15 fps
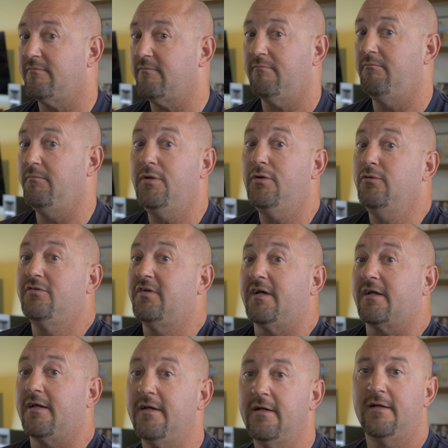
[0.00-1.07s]

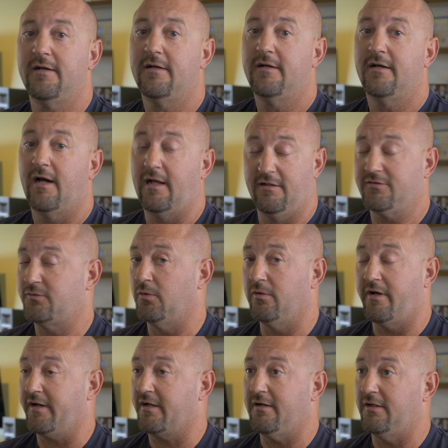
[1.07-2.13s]
music, I listen to a
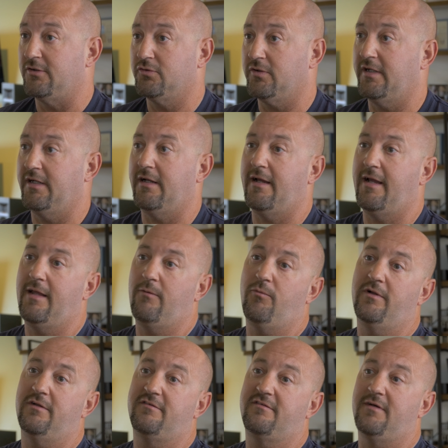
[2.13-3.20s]
lot of country, and
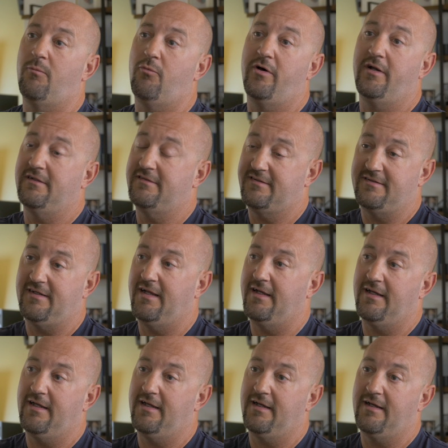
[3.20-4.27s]
when someone is
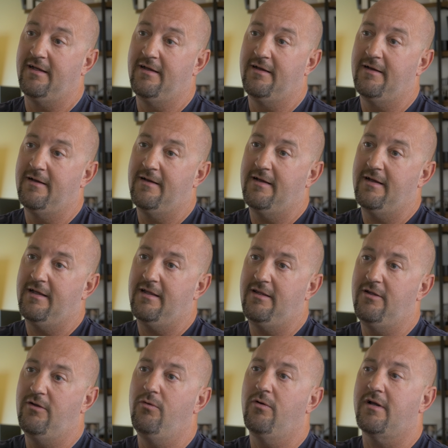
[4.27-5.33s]
singing,
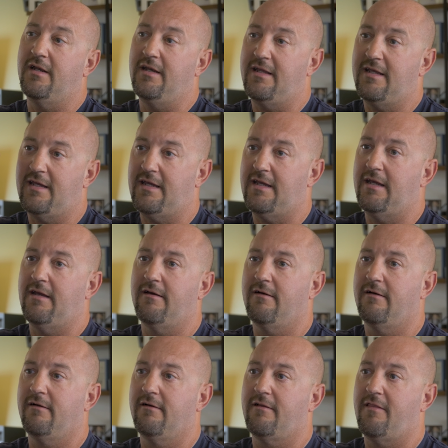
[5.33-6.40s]
you can
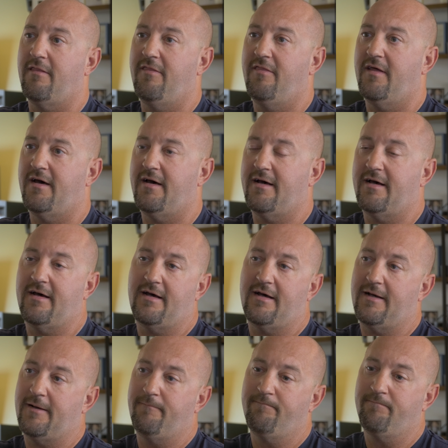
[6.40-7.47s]
hear
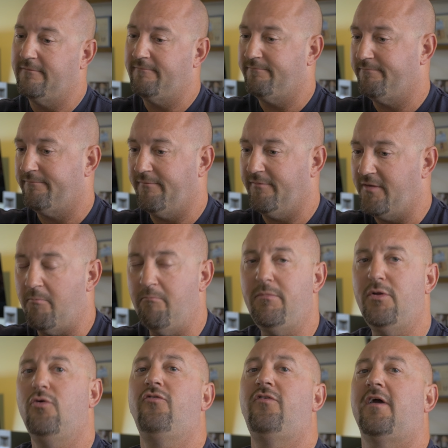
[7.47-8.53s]
the
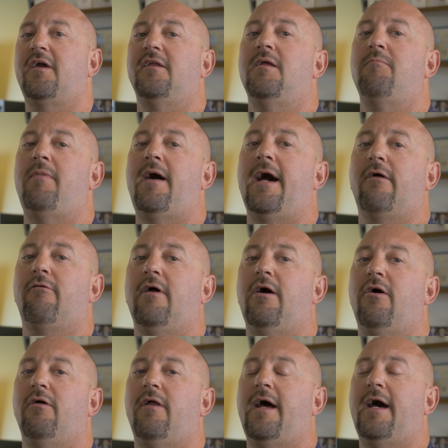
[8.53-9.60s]
music in the
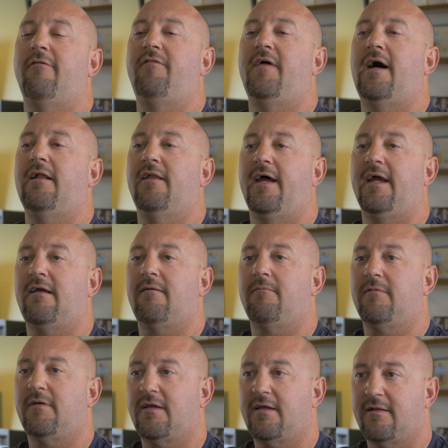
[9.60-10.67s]
background have that like
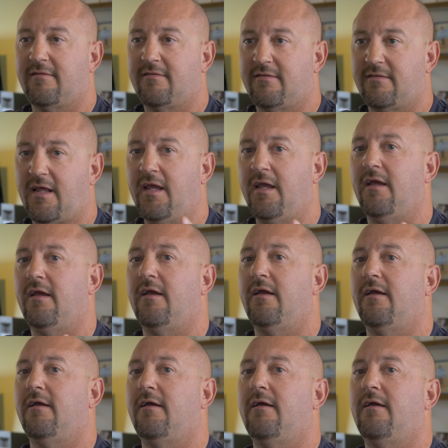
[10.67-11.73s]

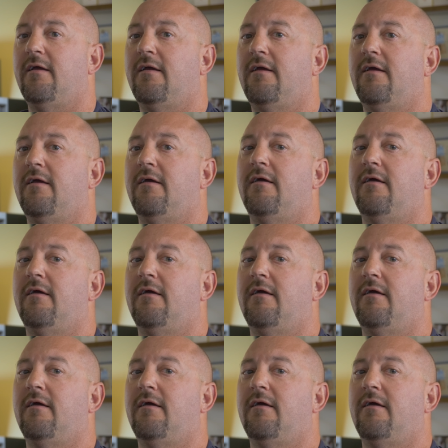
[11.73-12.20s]
ting.